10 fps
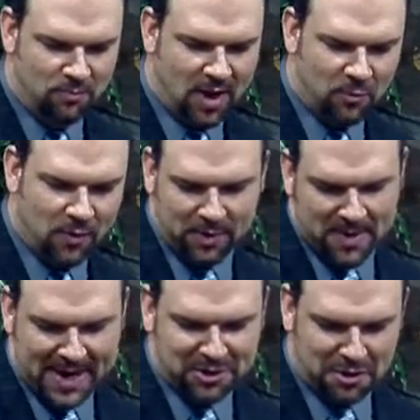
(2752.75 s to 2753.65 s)
by what we
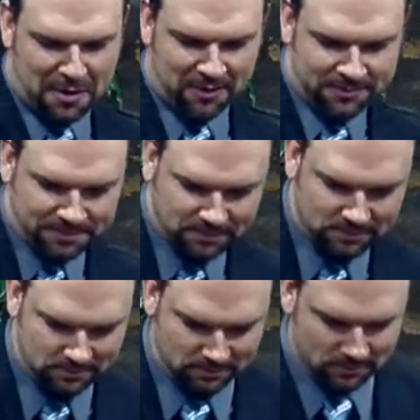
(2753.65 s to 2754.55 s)
might call
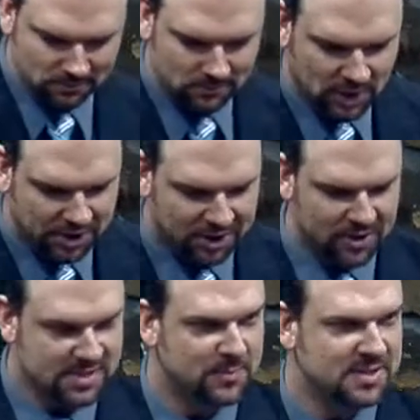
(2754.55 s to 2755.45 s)
the
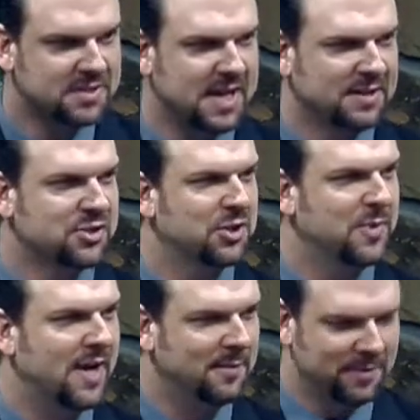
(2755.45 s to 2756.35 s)
Christmas text of the
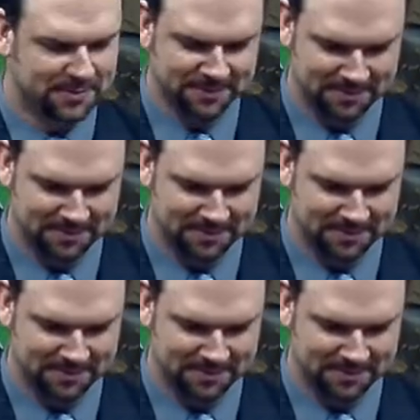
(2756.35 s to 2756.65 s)
Bible.